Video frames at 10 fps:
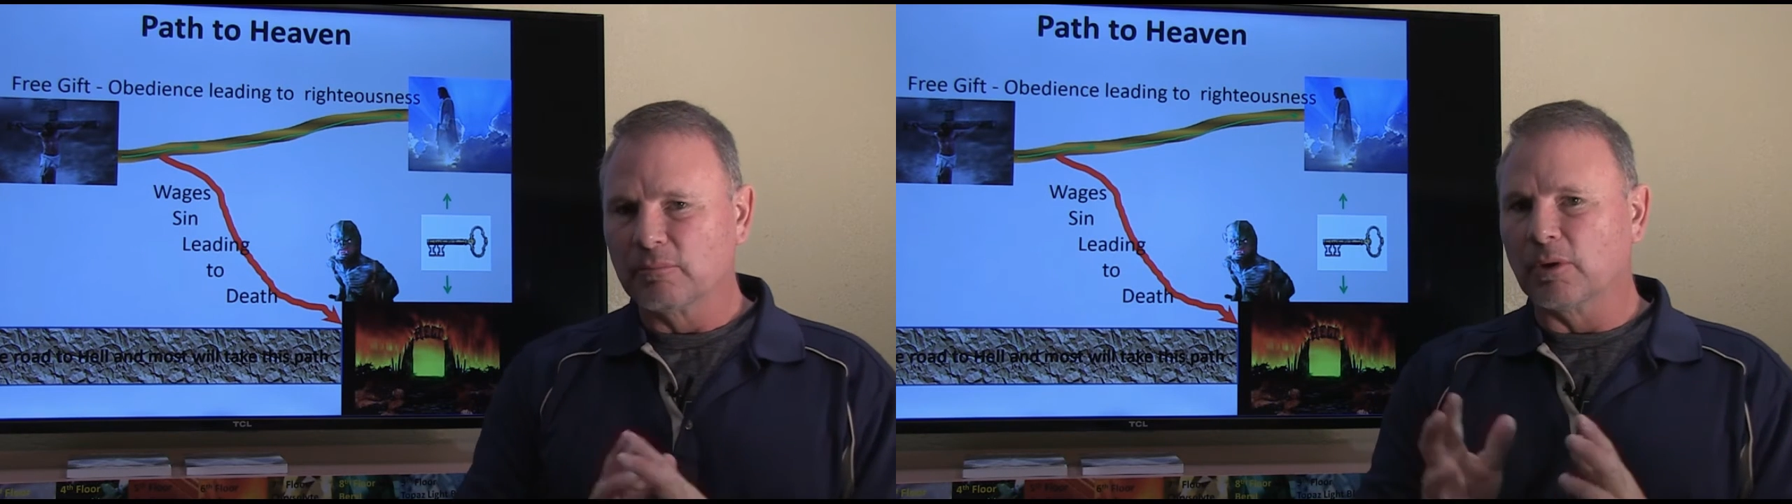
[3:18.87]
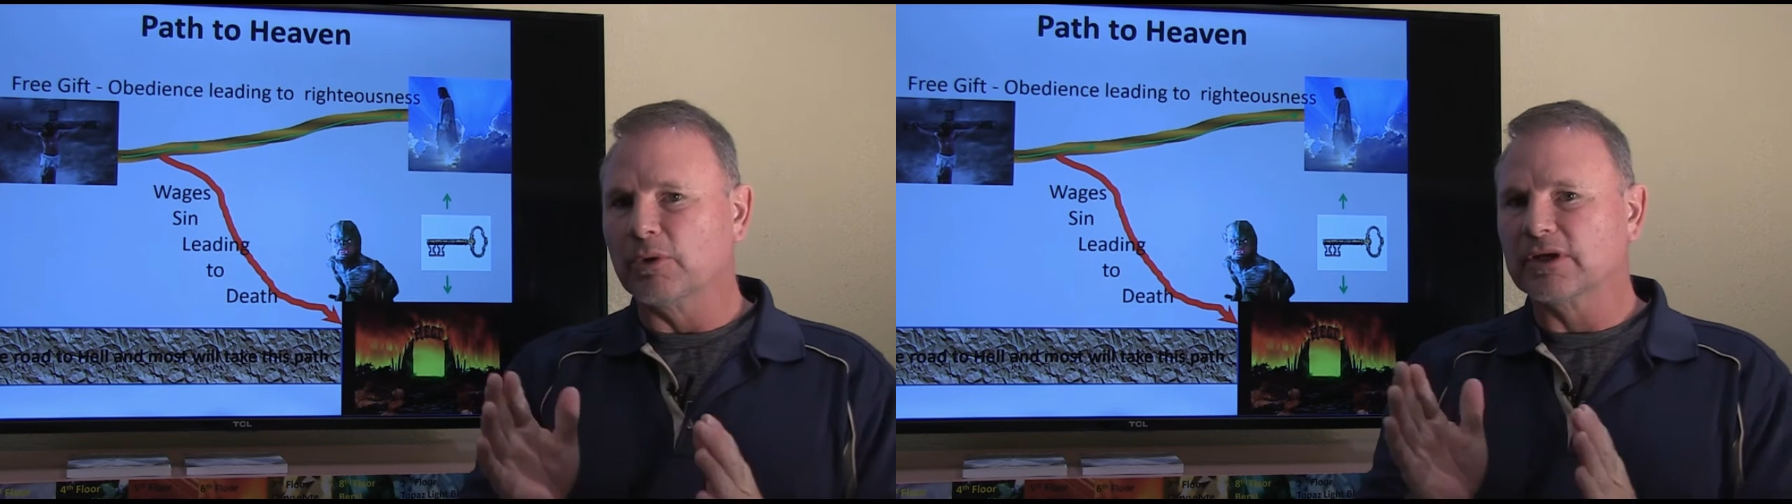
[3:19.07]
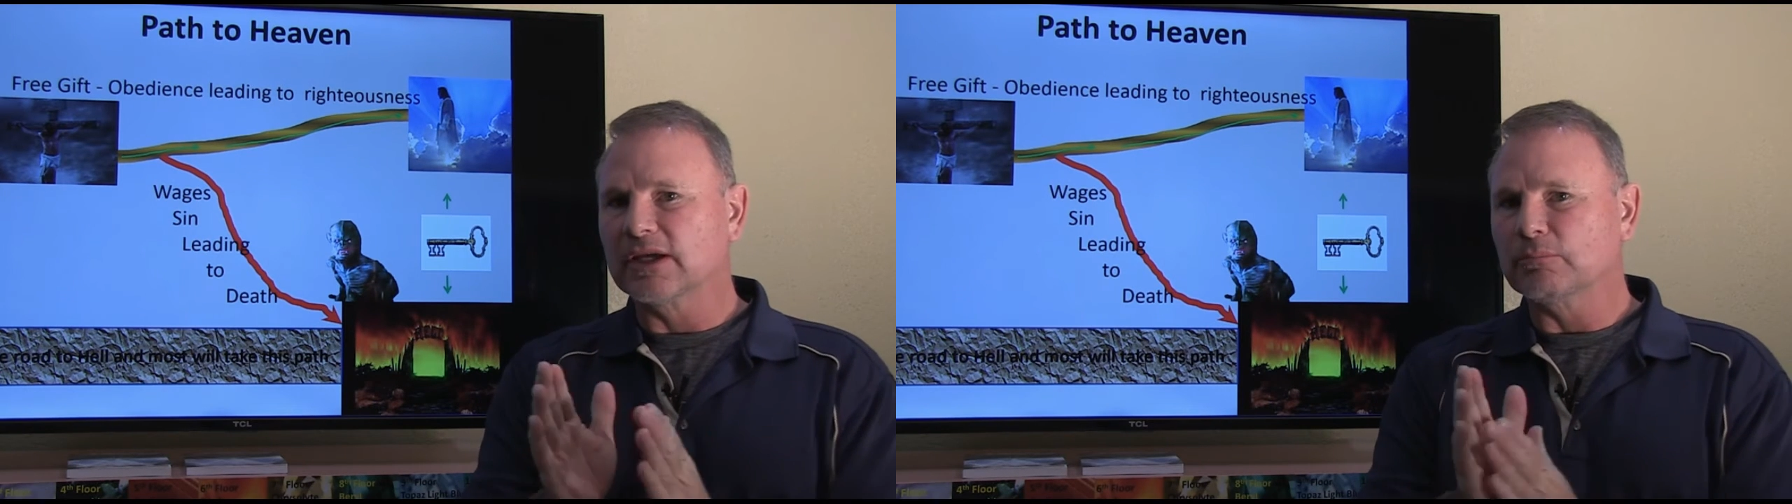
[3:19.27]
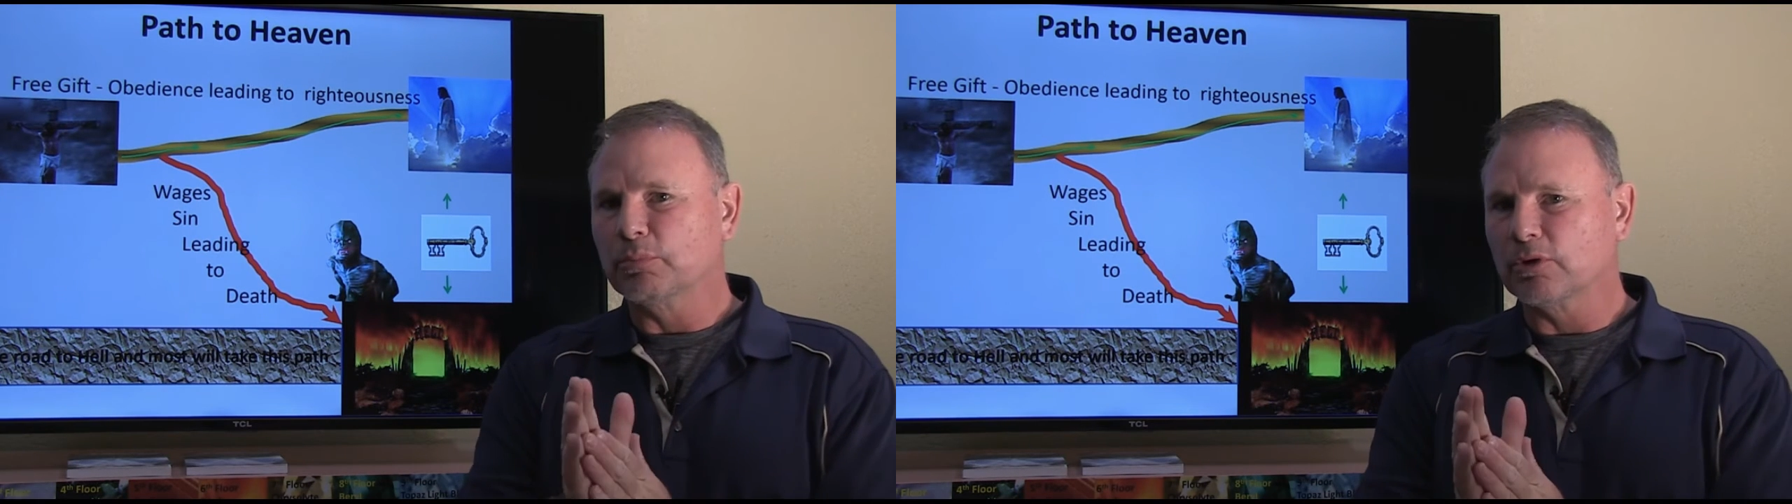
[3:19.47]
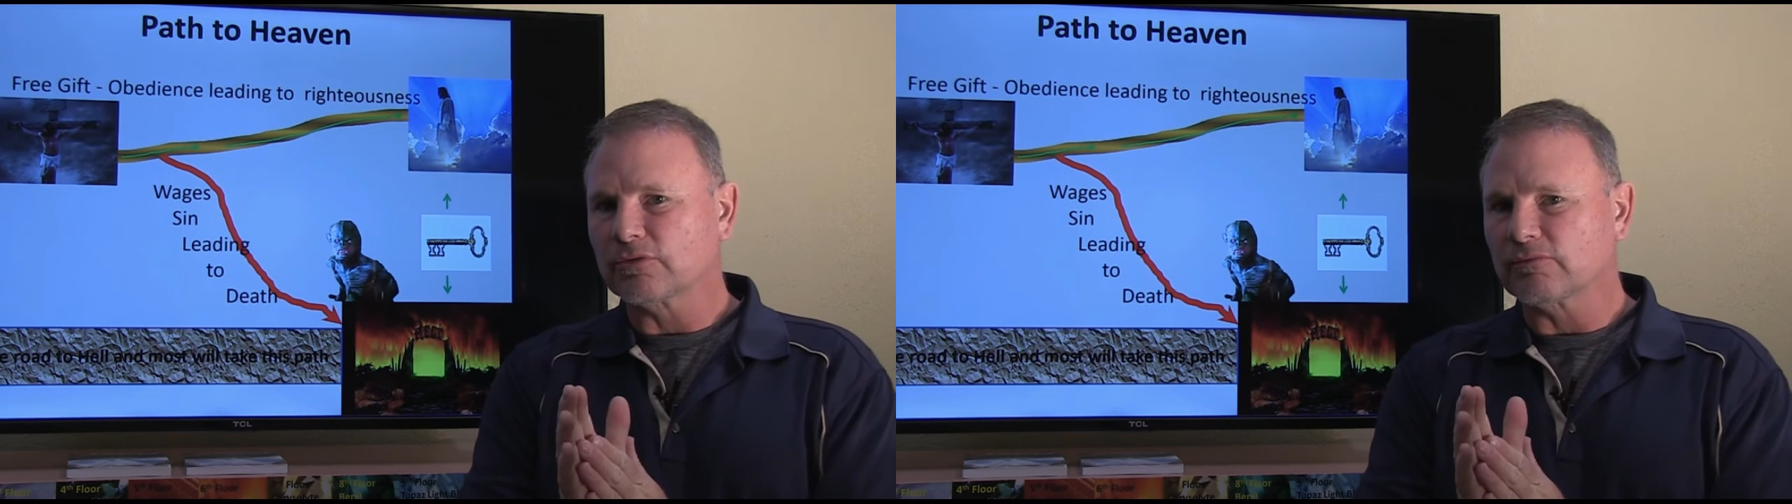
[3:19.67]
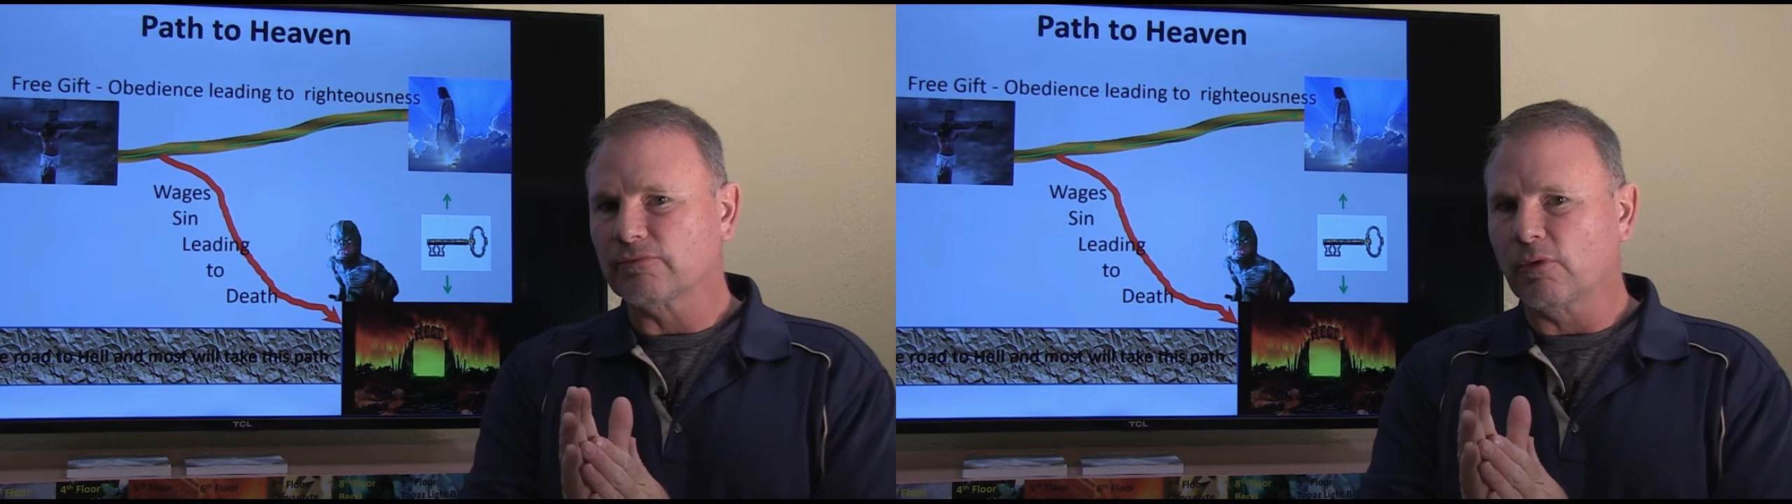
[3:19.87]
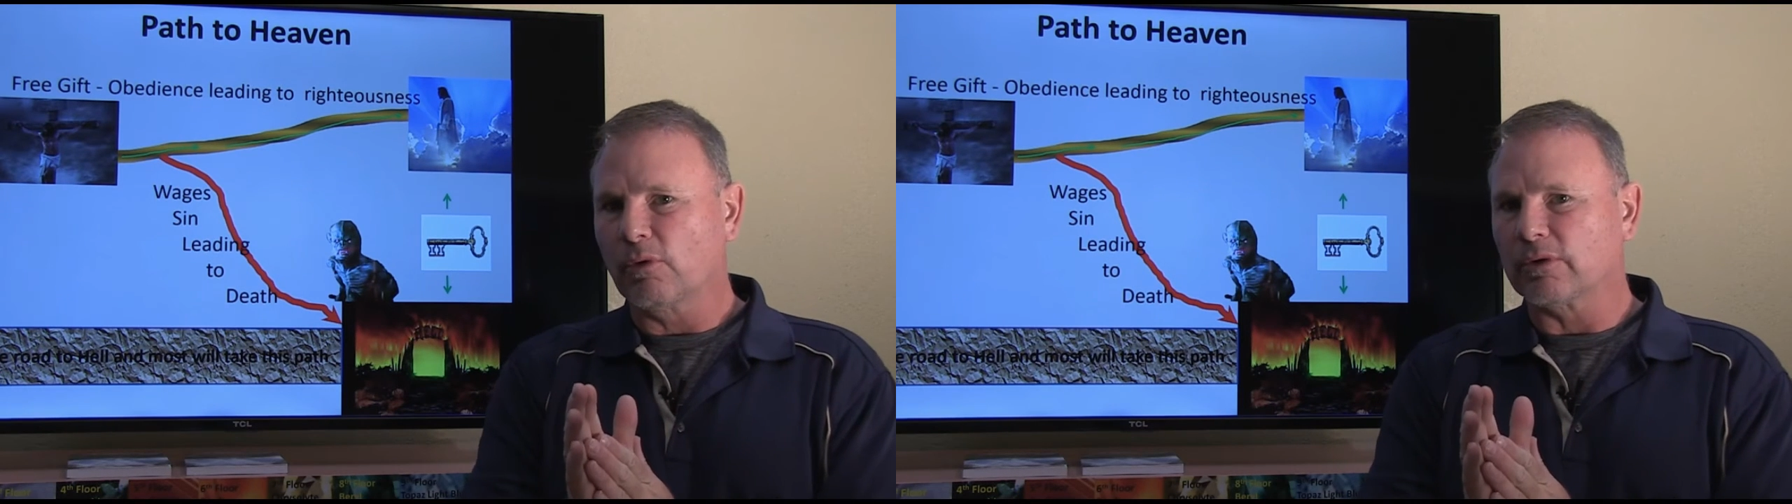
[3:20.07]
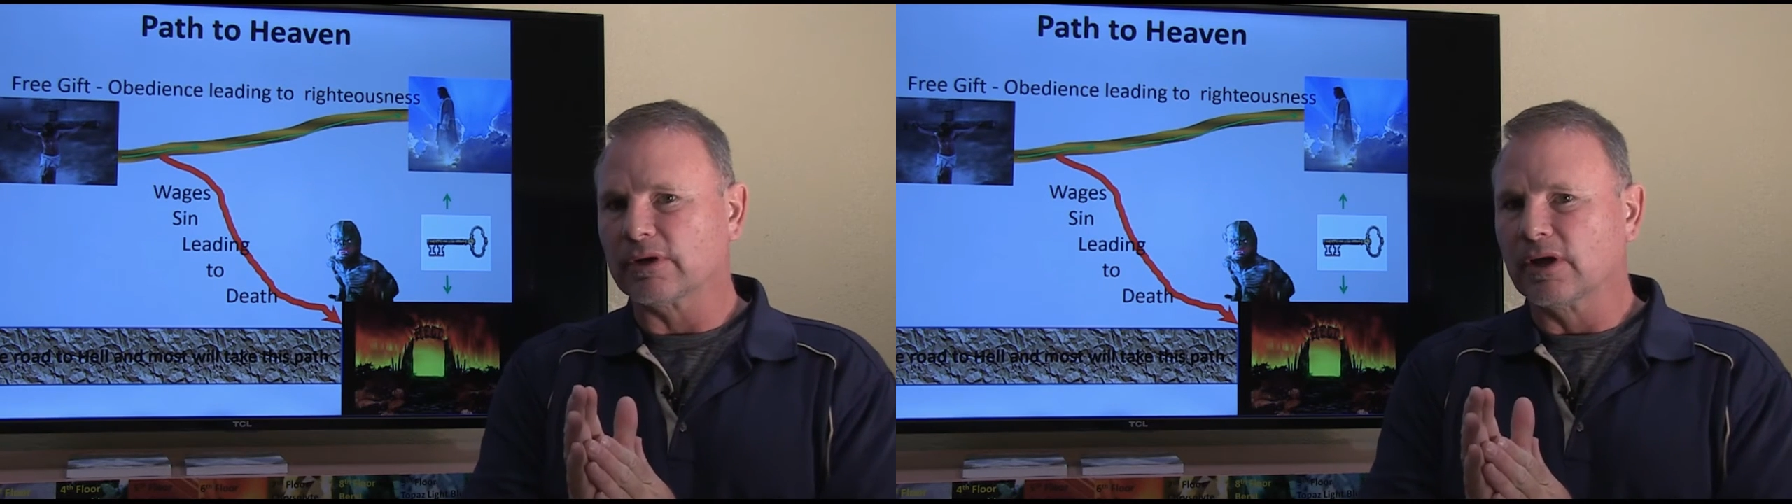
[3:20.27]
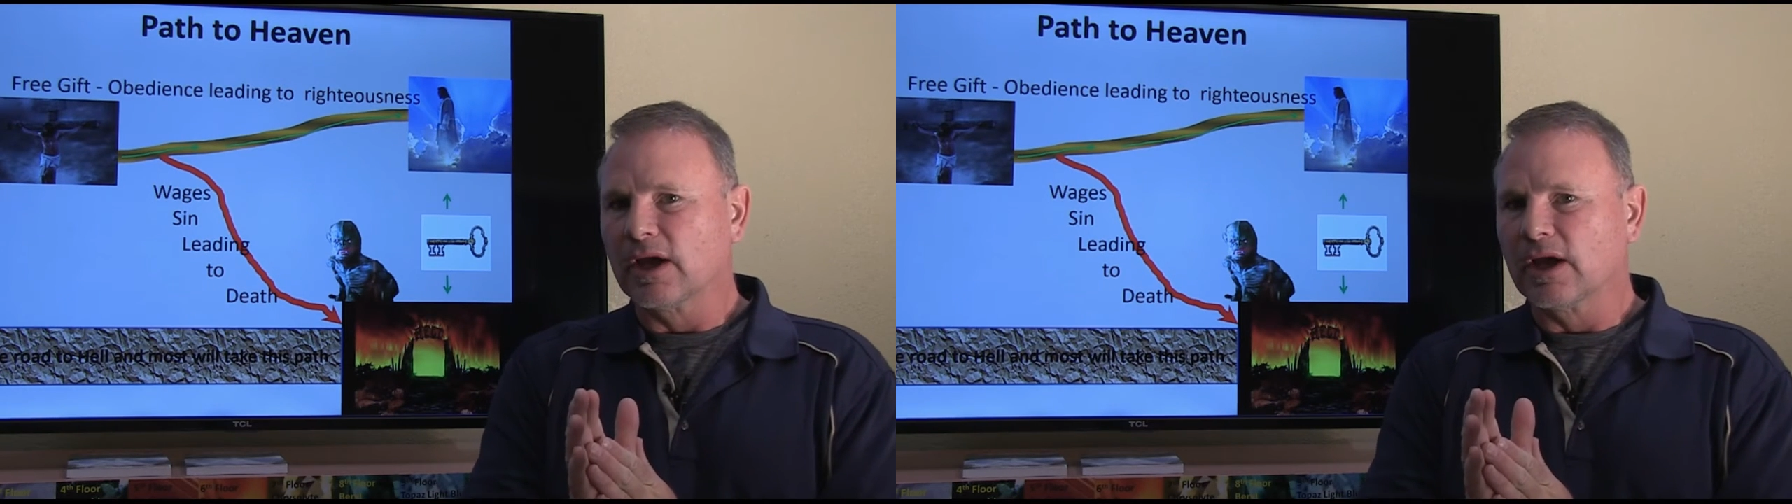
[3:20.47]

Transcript: but we keep pushing forward.